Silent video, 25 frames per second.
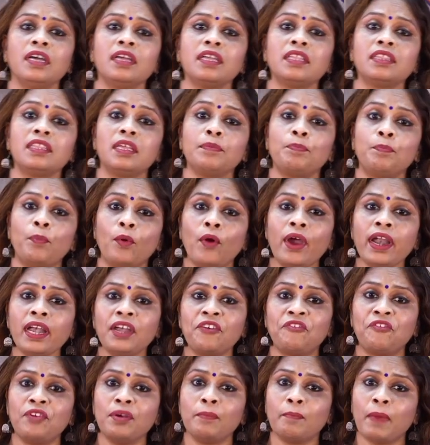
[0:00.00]
the poet
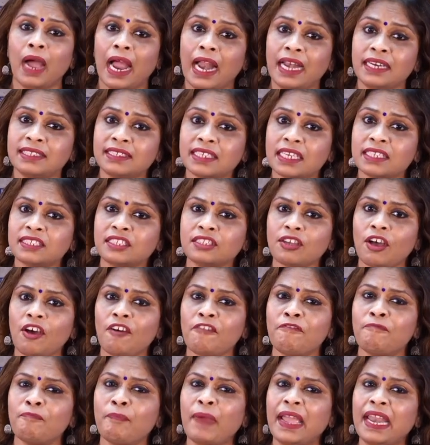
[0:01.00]
reminds us
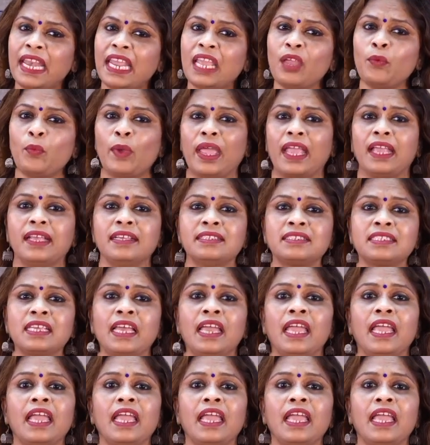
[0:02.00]
of many ways